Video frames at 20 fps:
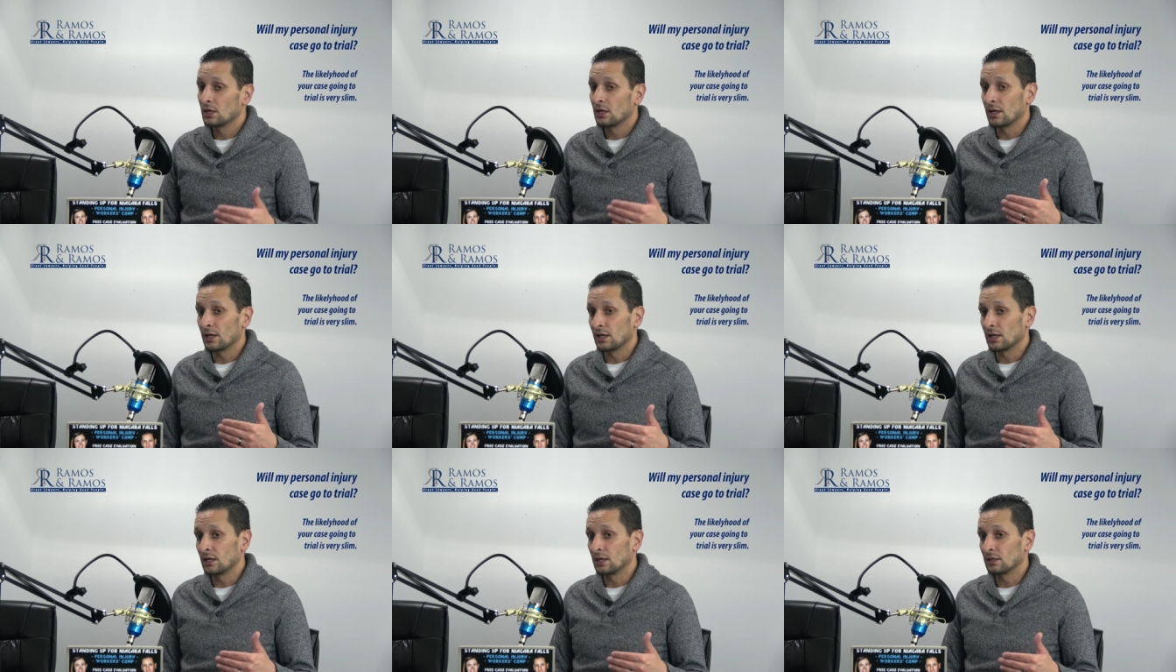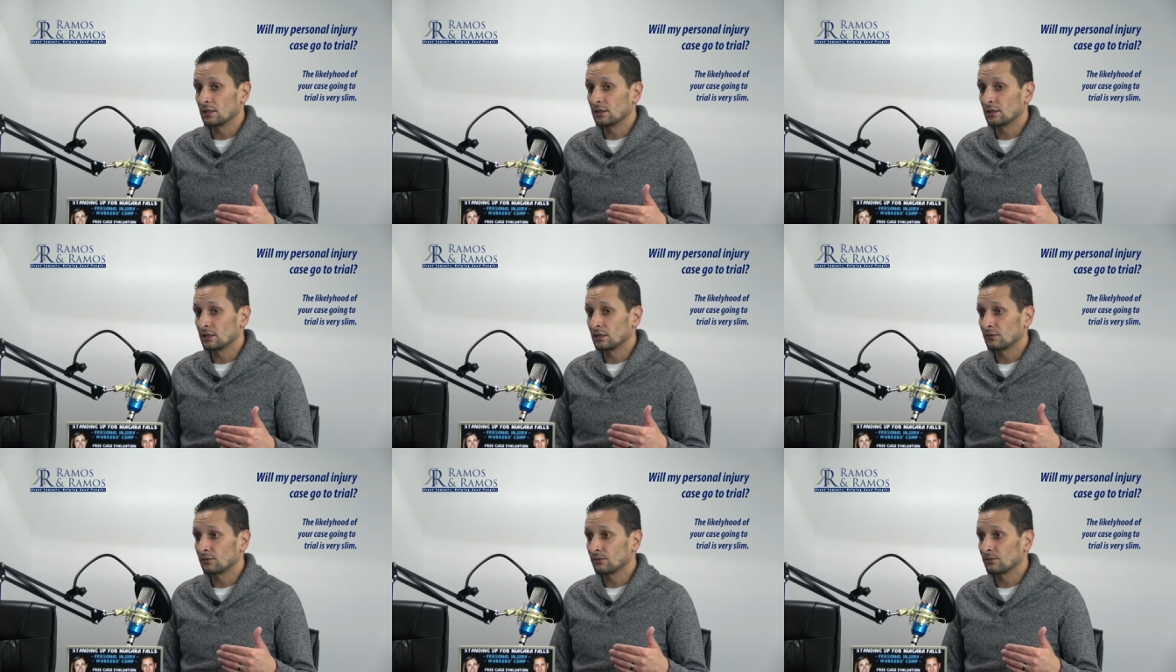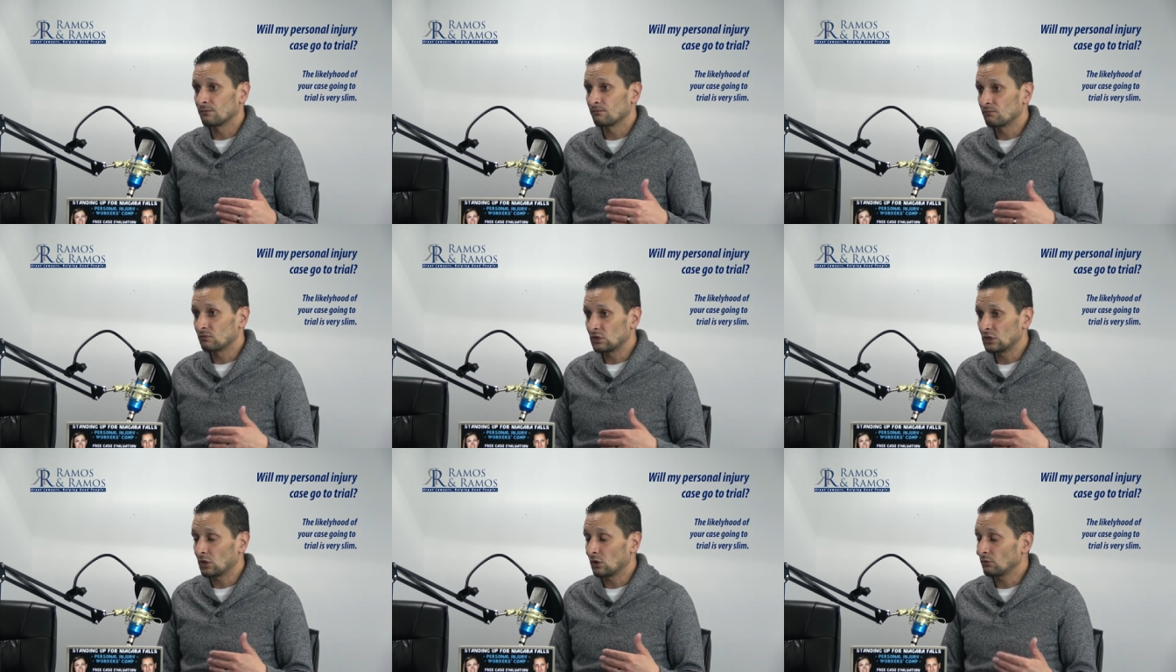And if
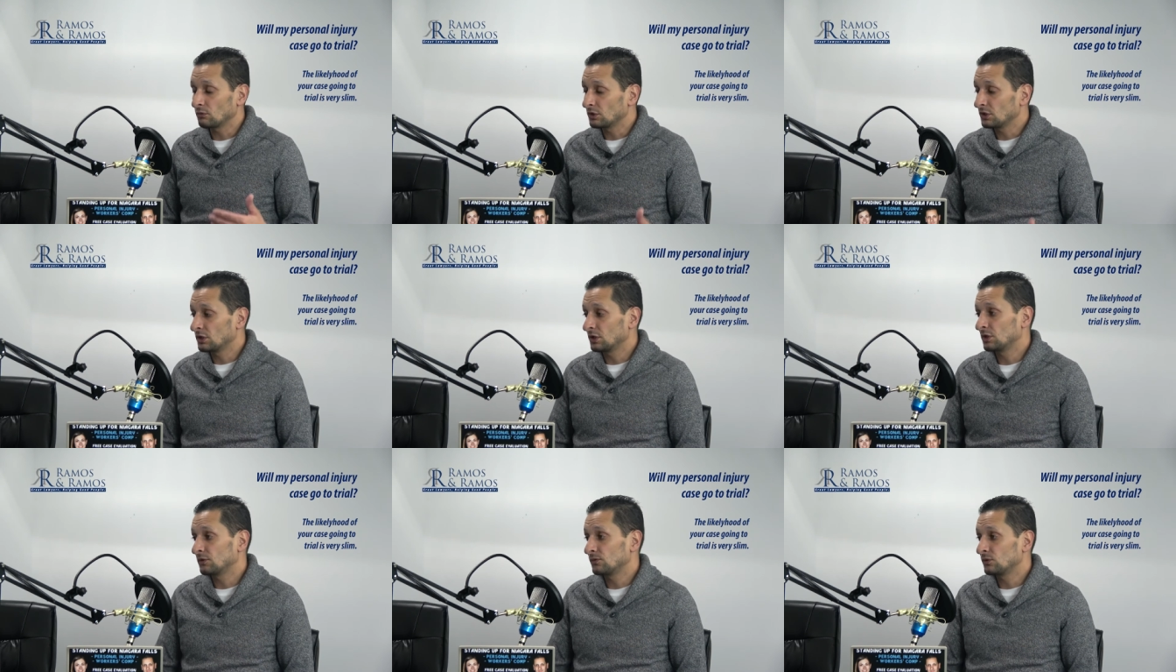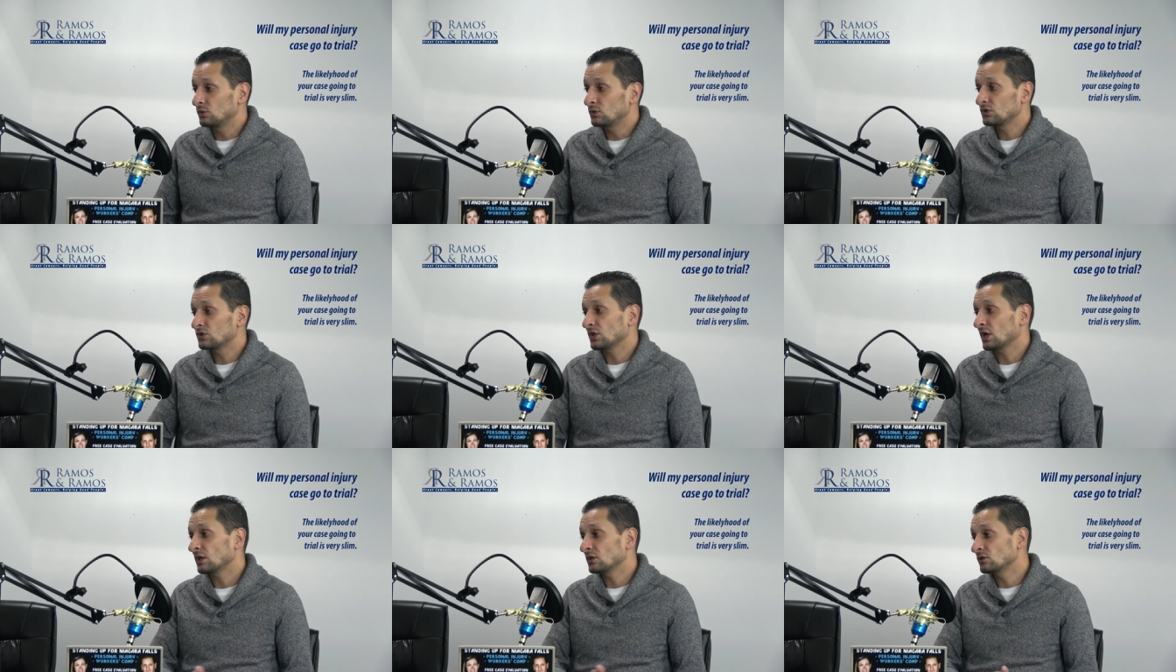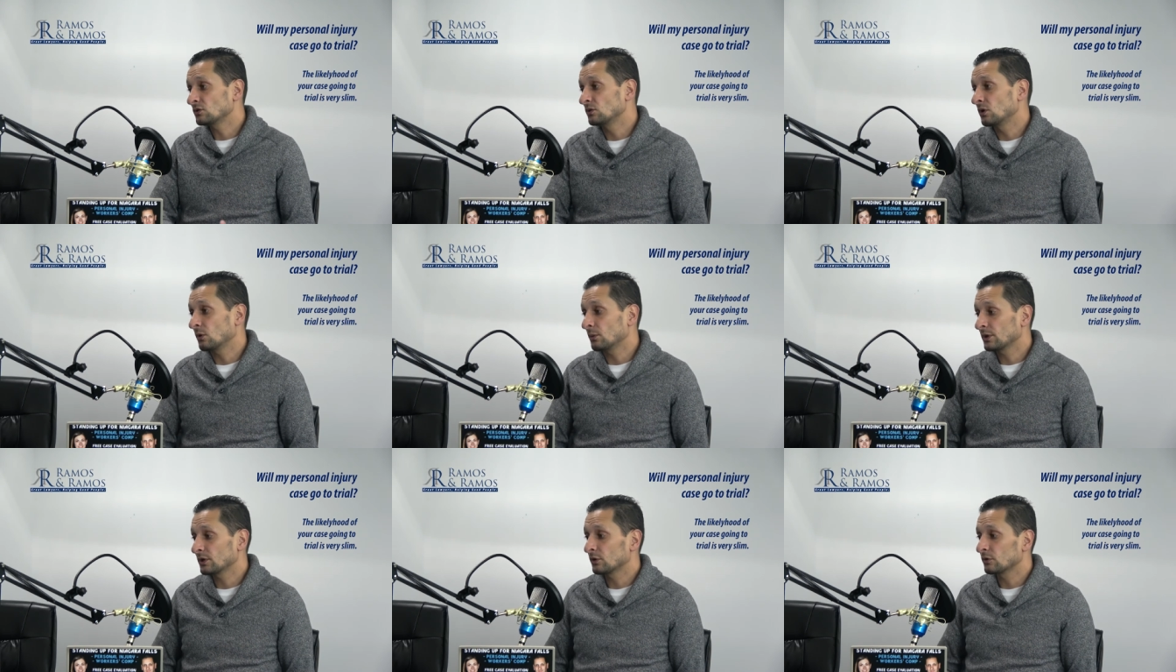you know, and if you decide you
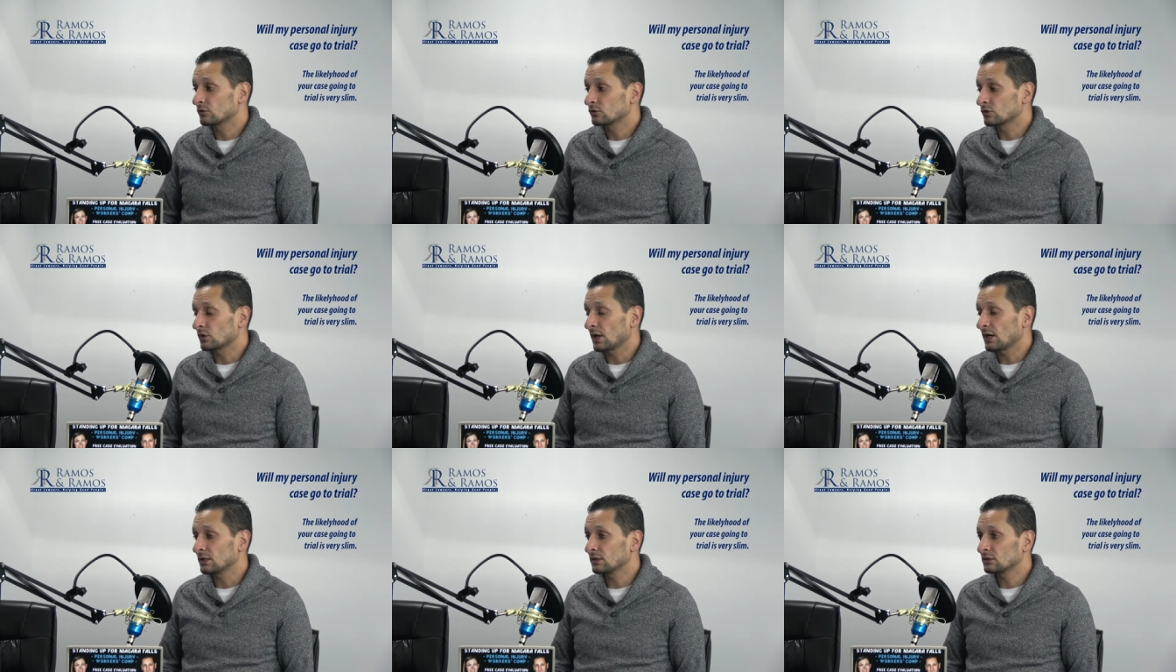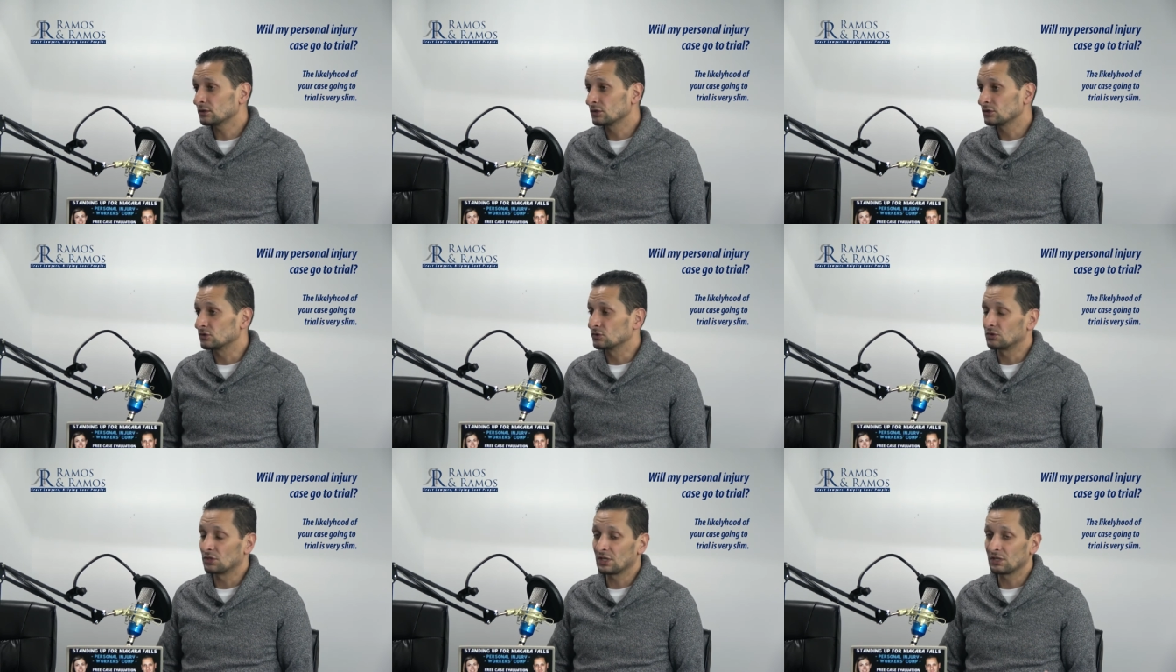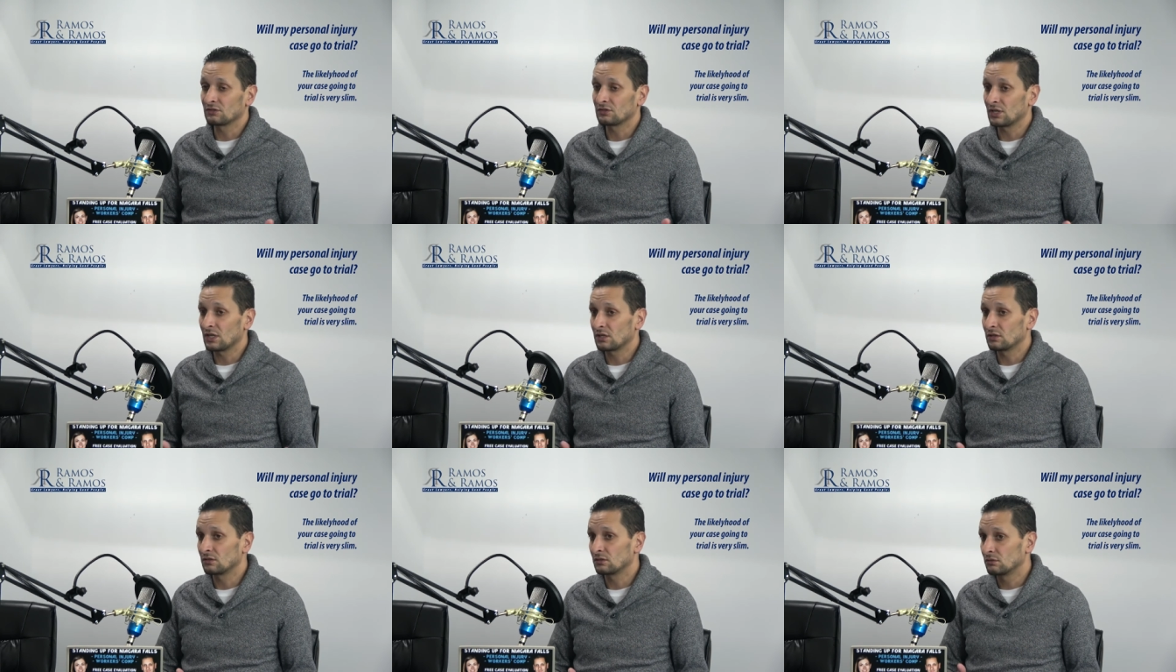don't want to go to trial because you can't
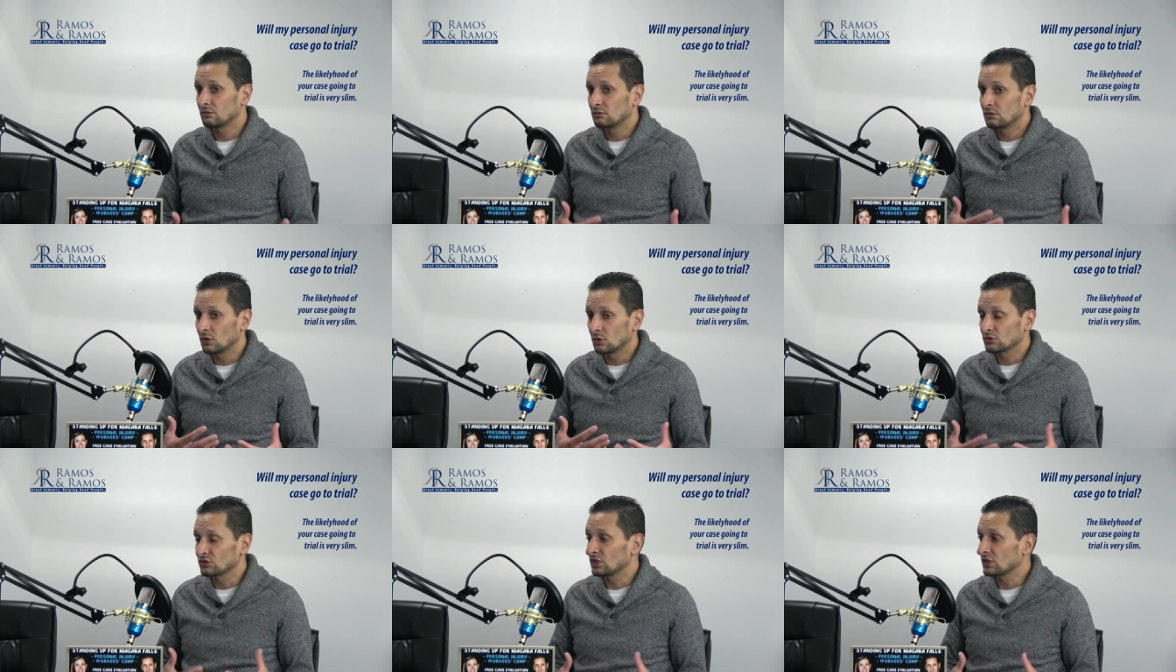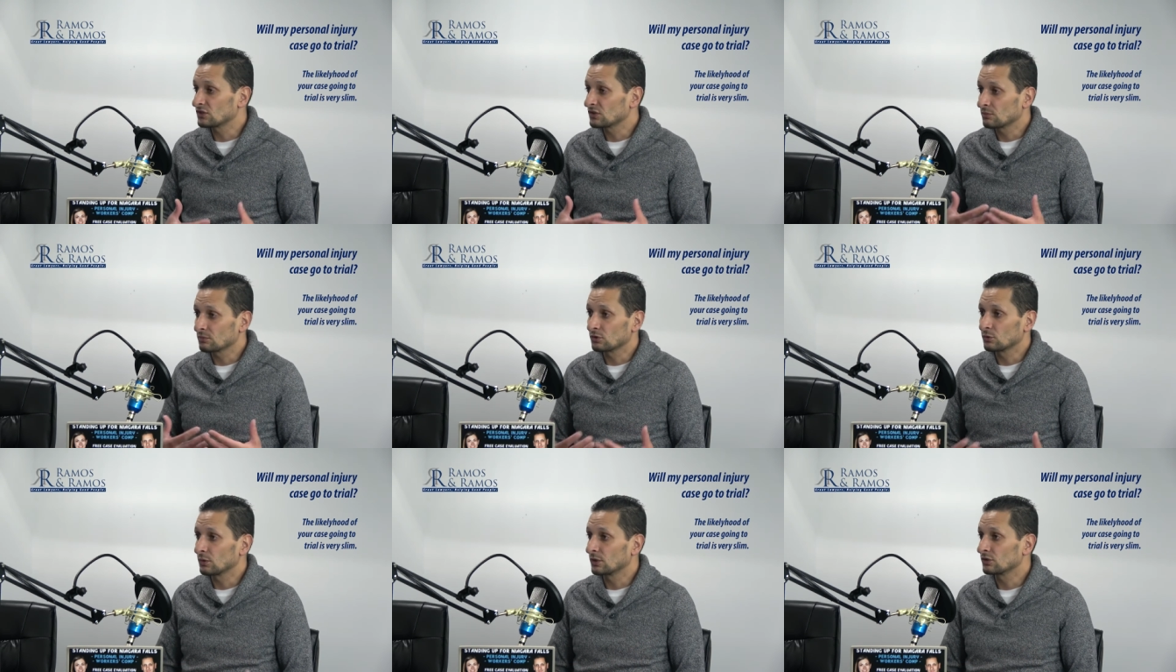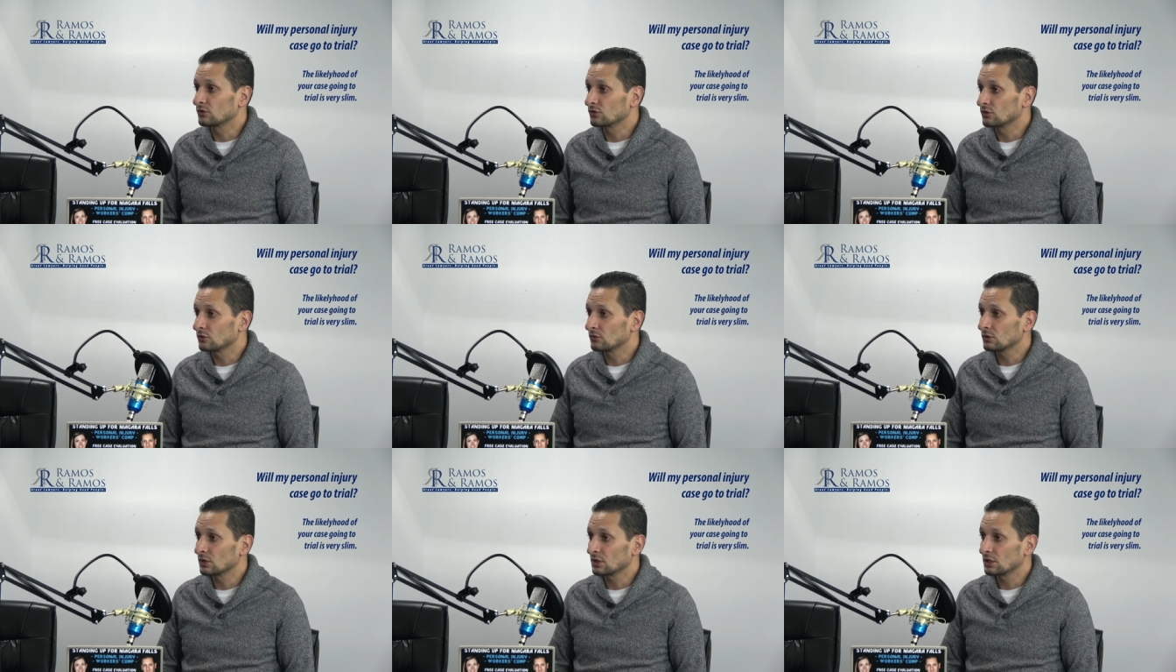take, you know, it's not something you want to do,